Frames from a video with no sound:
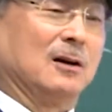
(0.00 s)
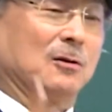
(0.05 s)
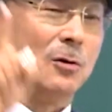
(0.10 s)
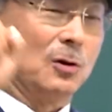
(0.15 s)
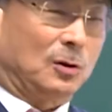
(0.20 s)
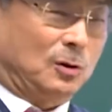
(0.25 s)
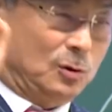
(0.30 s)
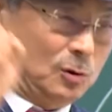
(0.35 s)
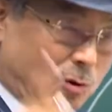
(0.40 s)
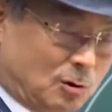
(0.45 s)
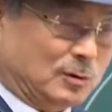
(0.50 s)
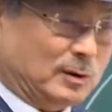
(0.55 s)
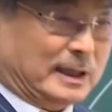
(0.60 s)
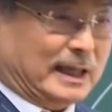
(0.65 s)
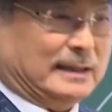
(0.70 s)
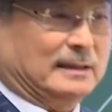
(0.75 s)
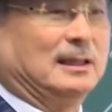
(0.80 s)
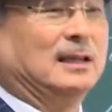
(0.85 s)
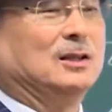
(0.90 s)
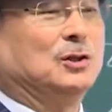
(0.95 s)
The
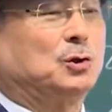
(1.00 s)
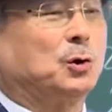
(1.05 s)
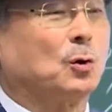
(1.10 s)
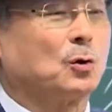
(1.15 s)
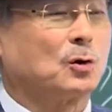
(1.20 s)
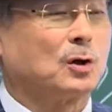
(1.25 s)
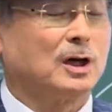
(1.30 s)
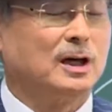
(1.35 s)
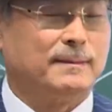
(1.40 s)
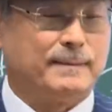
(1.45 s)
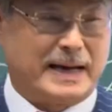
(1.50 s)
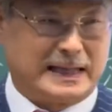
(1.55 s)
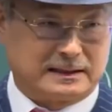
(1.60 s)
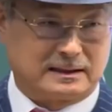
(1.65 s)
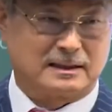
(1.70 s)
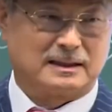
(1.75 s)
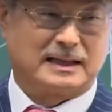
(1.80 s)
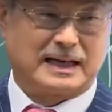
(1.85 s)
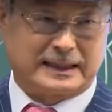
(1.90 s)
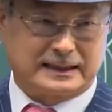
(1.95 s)
conditions apply the same for
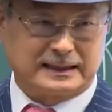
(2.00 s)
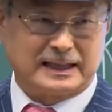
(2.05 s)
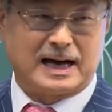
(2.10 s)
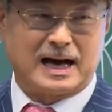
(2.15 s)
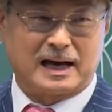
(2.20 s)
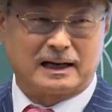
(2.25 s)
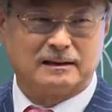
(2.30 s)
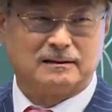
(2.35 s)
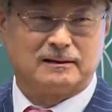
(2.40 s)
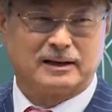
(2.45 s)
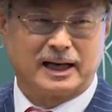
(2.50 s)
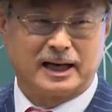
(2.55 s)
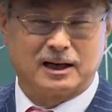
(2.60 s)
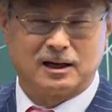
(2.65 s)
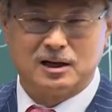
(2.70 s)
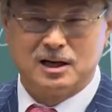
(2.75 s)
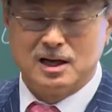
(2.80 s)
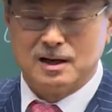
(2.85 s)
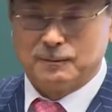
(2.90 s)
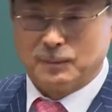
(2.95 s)
everyone.
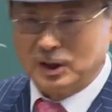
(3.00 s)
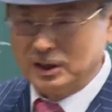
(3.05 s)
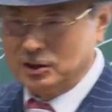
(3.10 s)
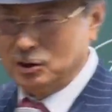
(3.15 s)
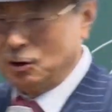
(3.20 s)
It